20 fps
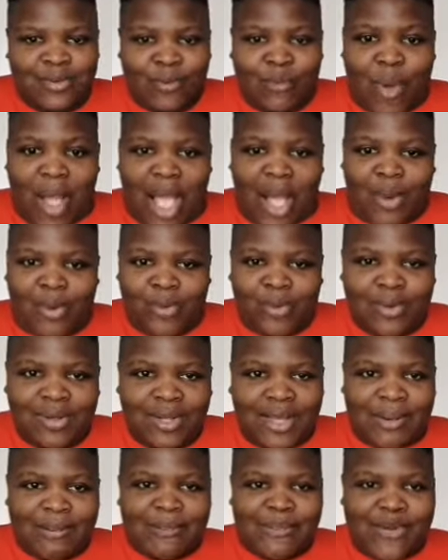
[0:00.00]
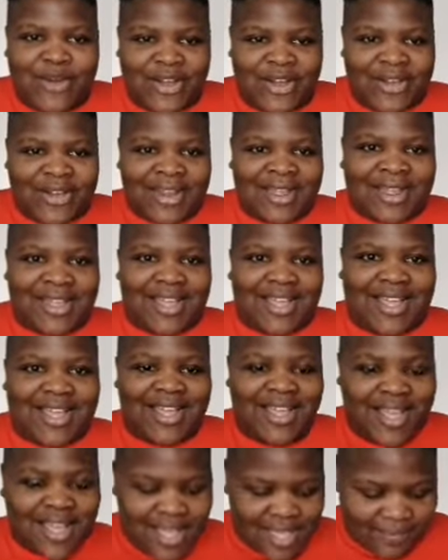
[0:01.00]
Wow, I'm wearing
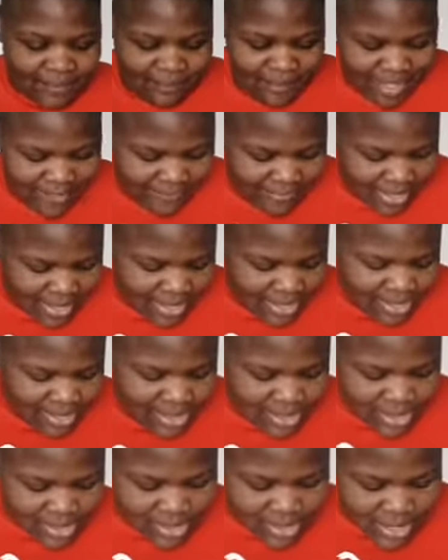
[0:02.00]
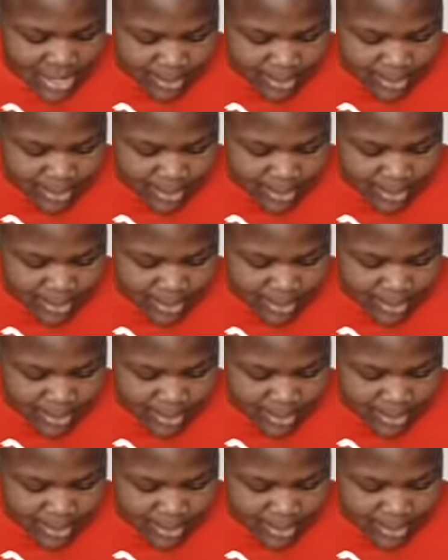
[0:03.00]
my vest.